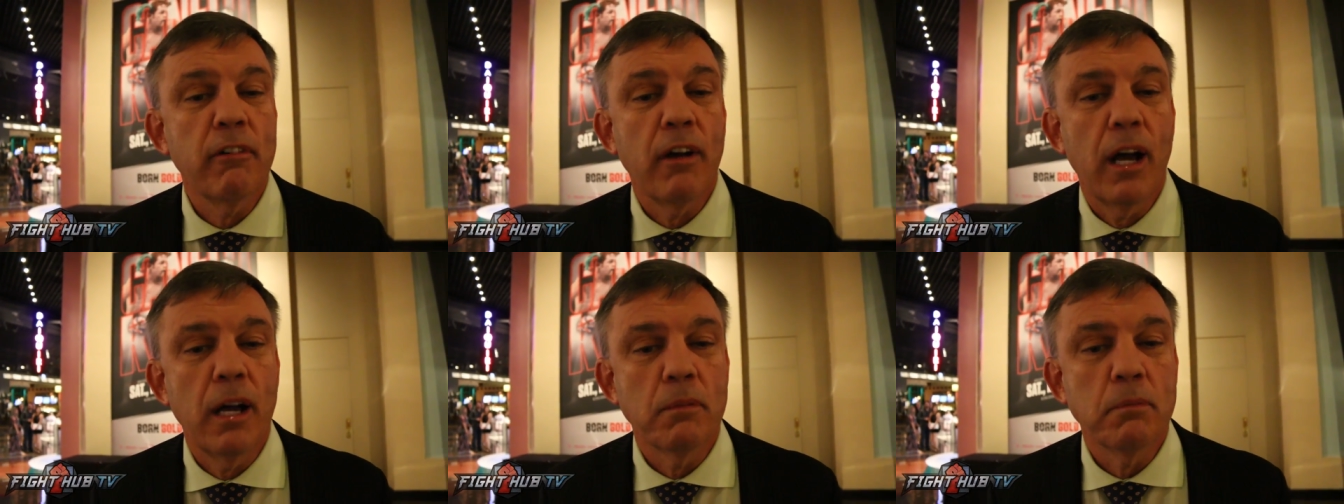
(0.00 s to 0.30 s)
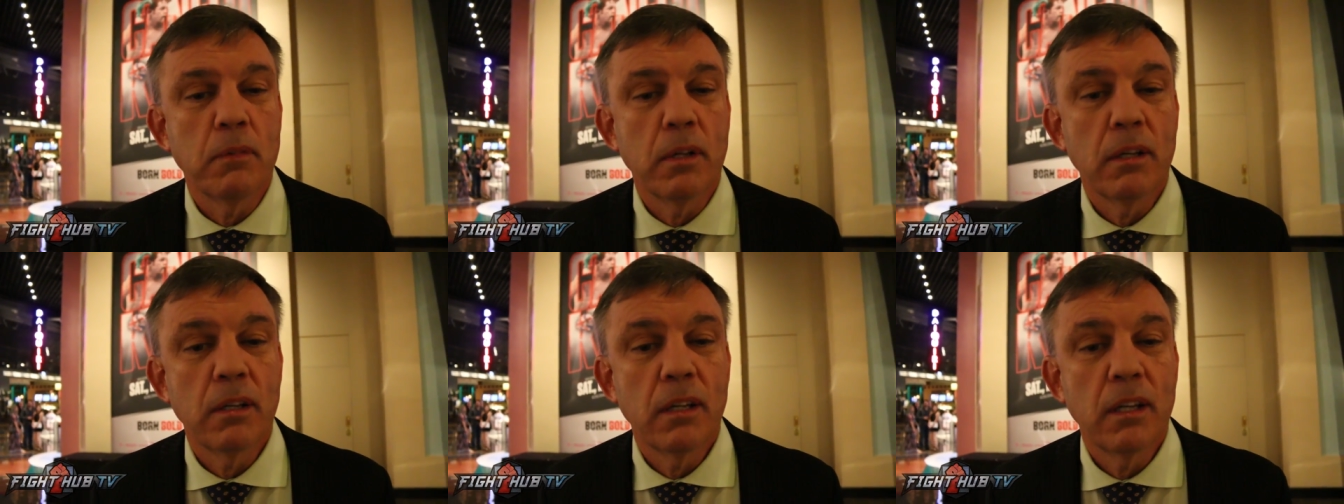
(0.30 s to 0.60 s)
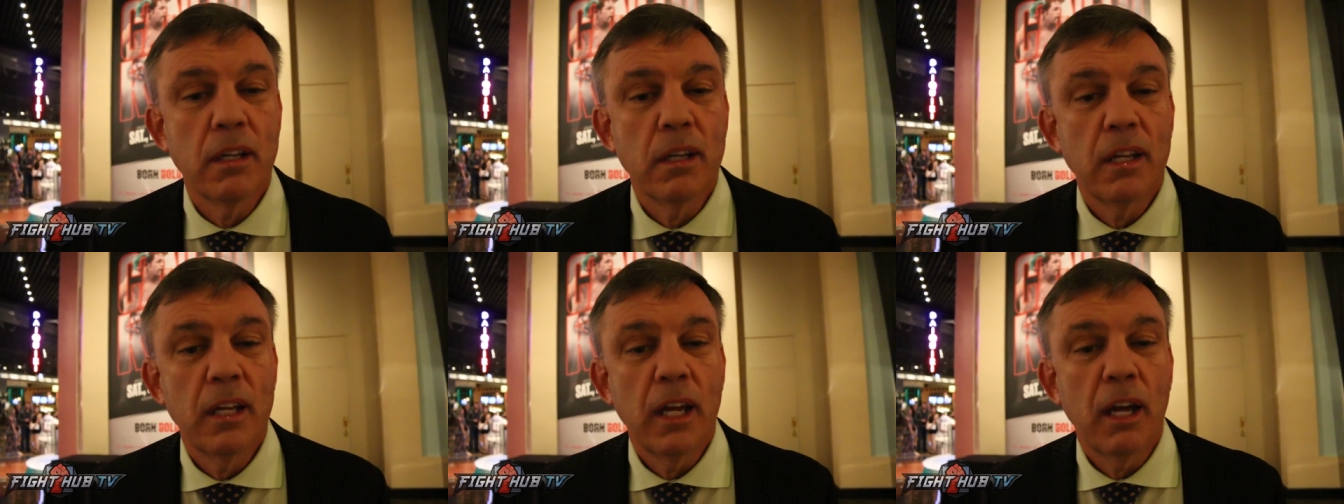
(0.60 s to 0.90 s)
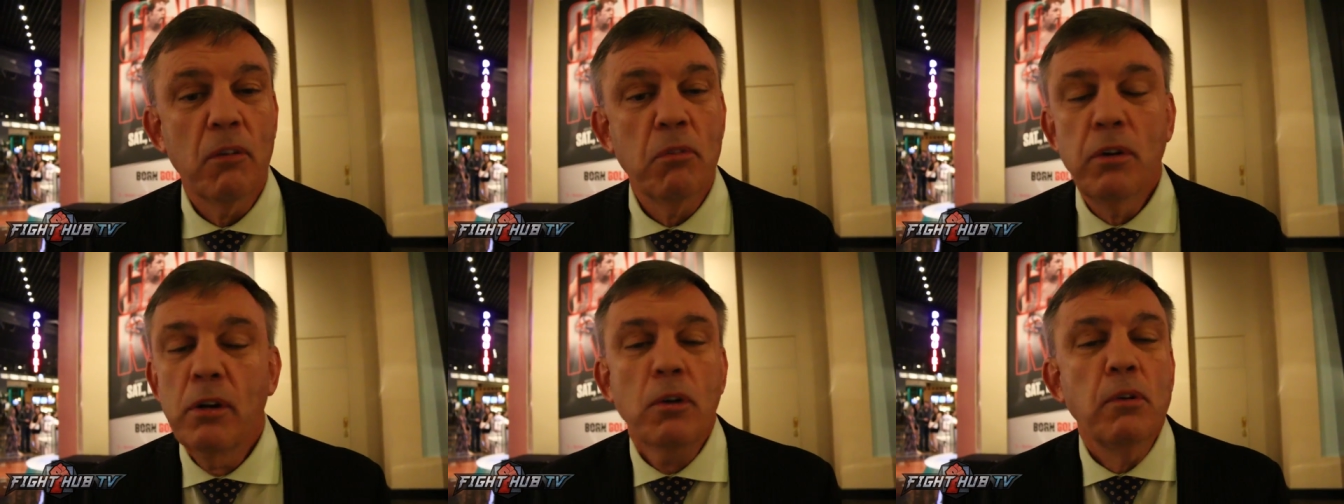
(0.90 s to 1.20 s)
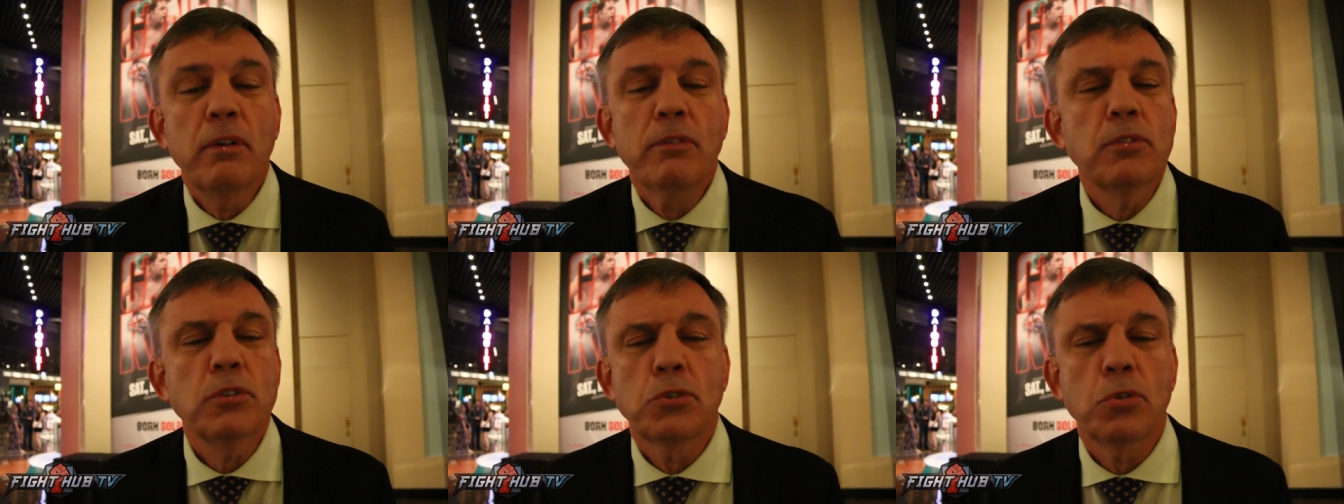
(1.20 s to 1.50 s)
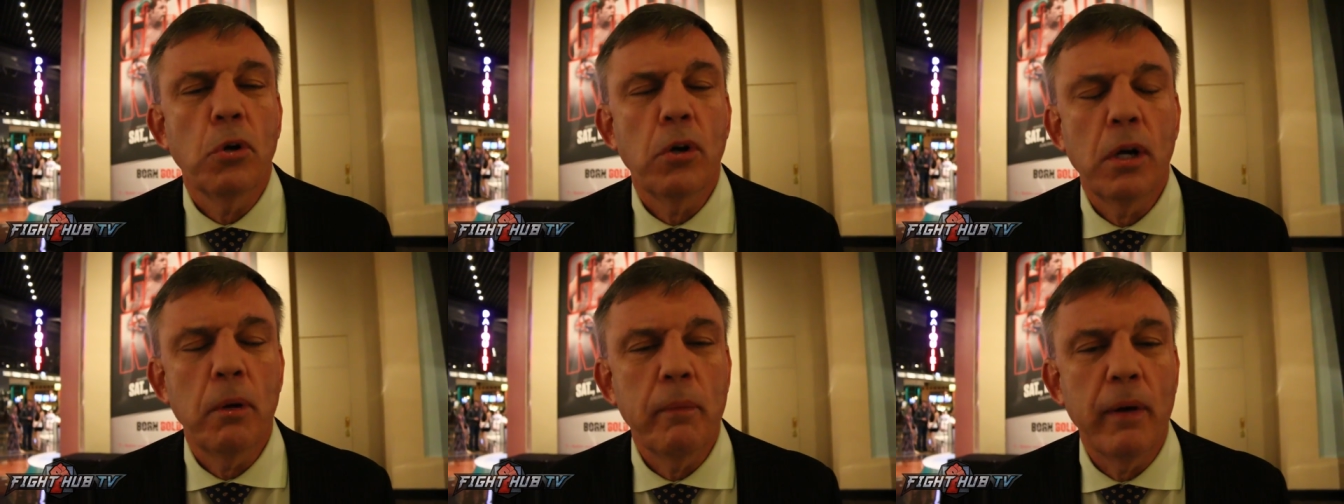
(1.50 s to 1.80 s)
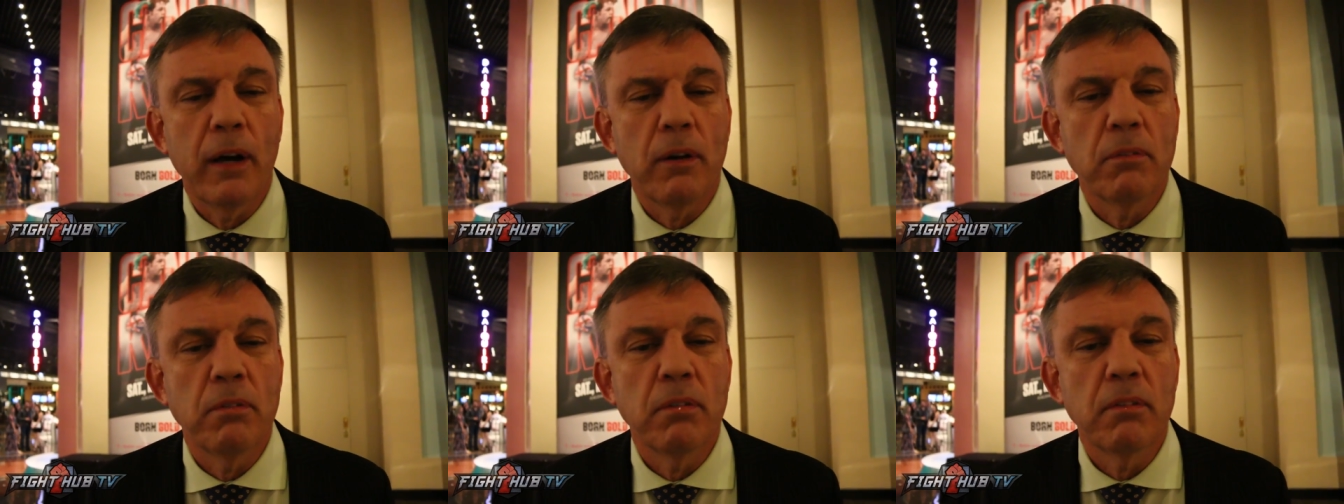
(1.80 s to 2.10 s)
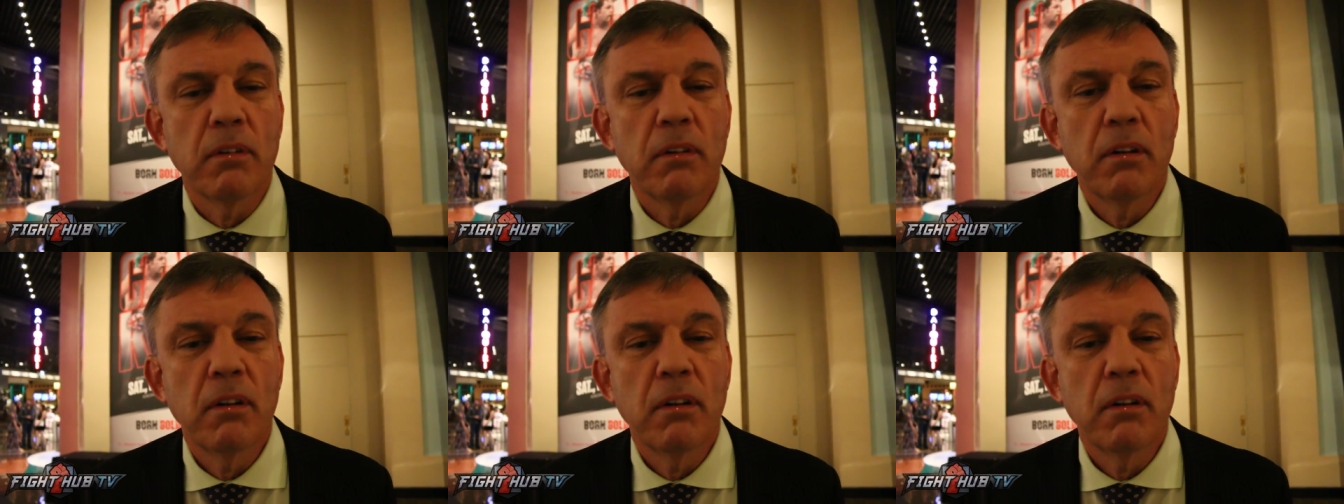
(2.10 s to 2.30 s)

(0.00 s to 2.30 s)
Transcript: robbed, and we don't even talk about it.